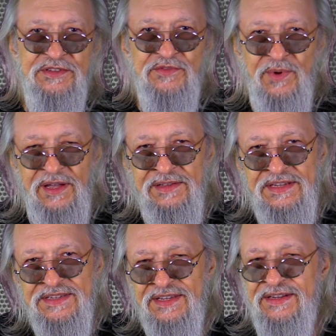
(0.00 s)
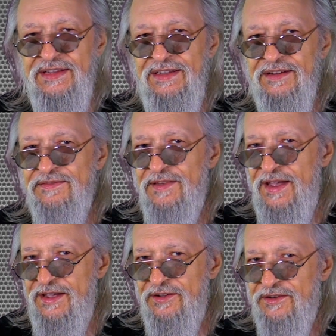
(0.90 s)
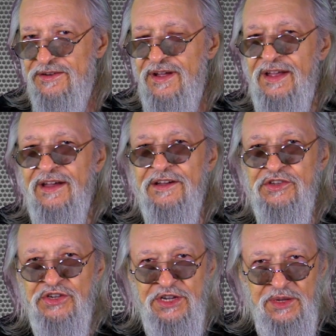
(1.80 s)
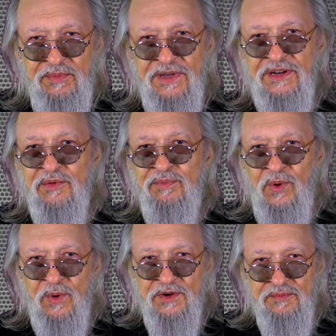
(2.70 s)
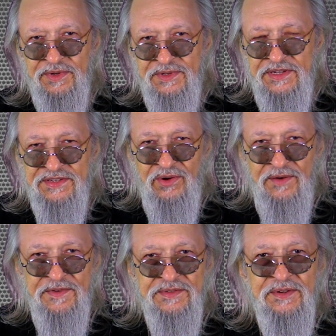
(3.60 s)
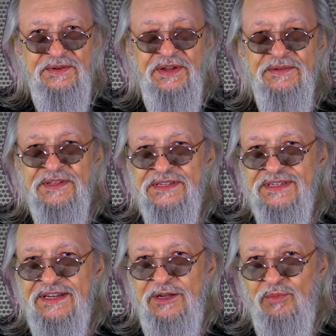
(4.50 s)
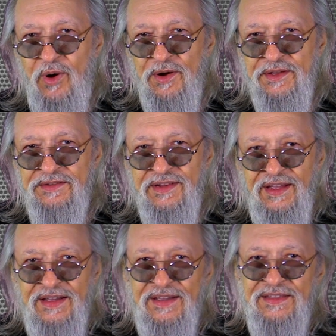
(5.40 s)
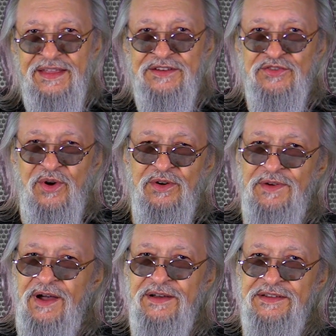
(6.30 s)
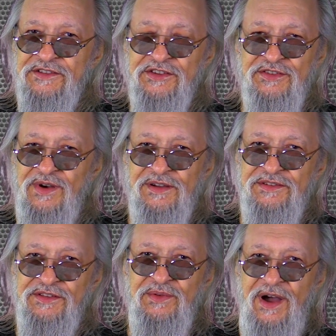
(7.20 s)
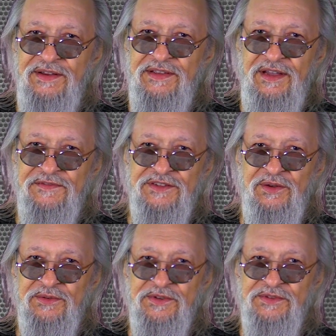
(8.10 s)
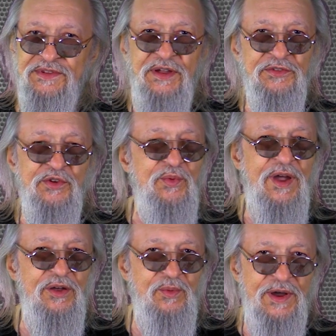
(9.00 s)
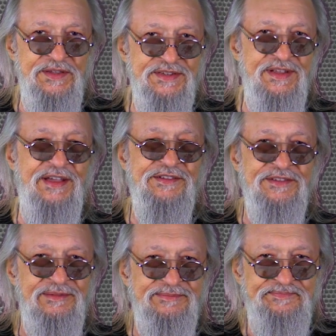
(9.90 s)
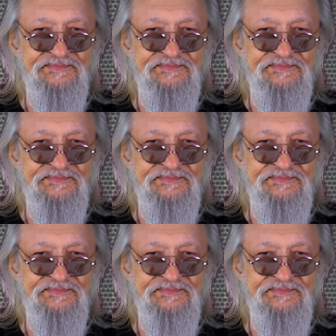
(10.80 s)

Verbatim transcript: Israeli city of Acre, a jeep hit a border police officer near the city market and then drove on and struck two IDF soldiers near the railway station.